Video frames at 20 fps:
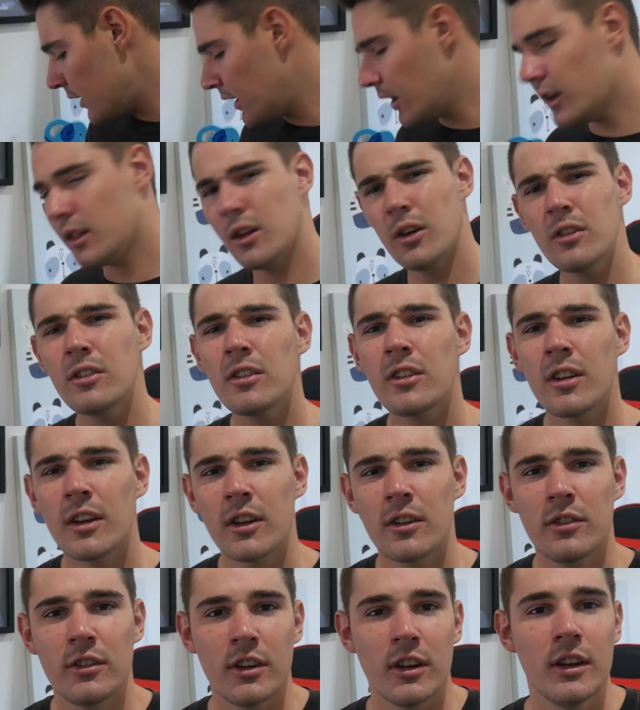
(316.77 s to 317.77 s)

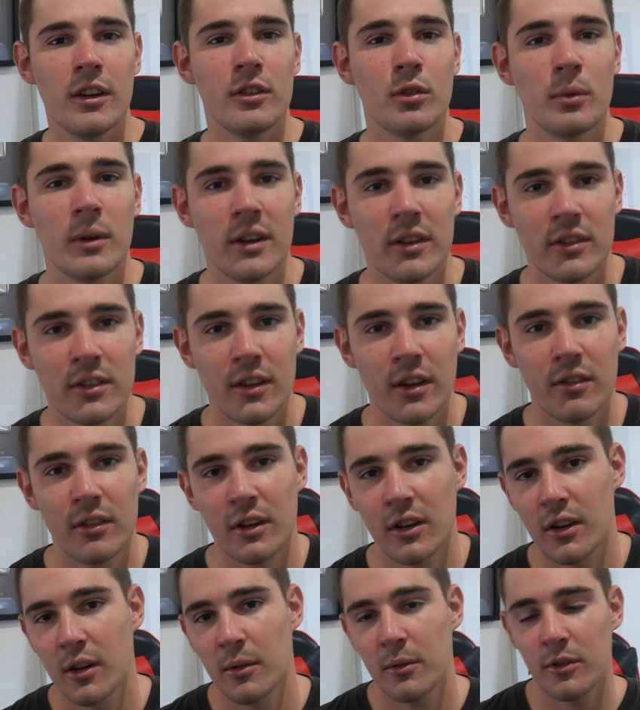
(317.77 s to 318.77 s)
Logitech G27
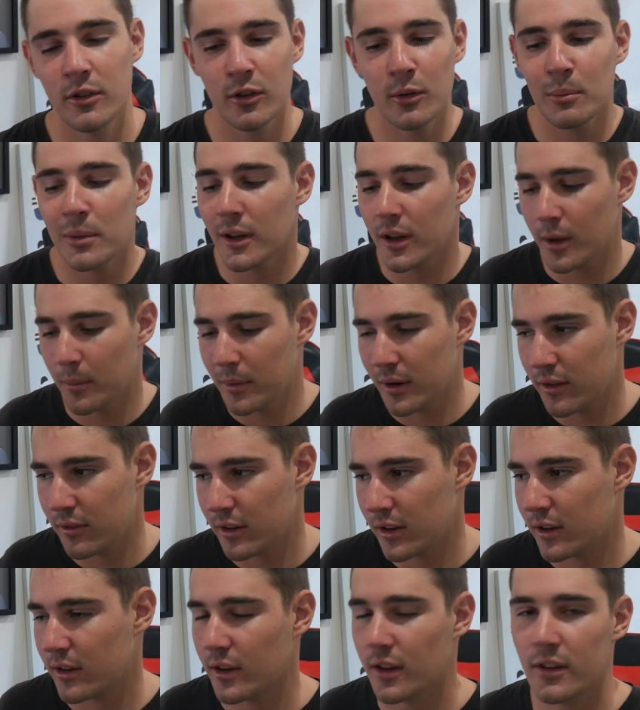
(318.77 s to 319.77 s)
and I do play a bit of
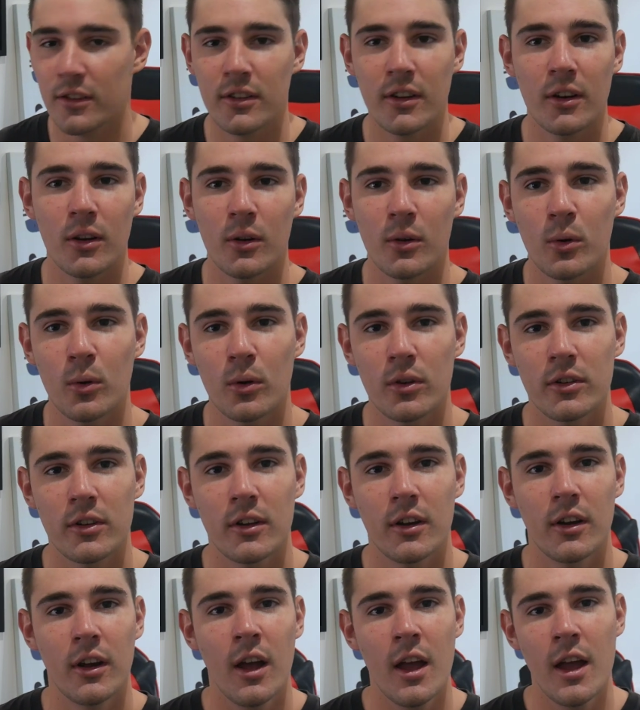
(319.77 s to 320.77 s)
a Assetto
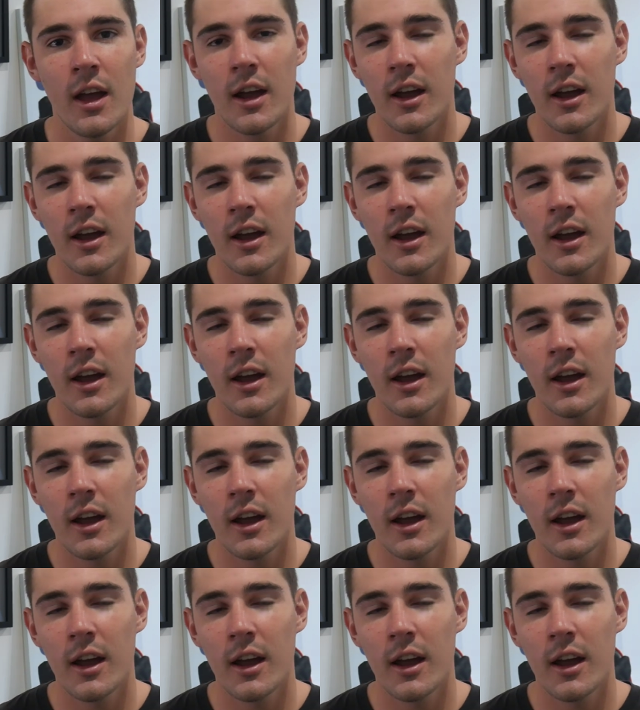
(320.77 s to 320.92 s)
Corsa.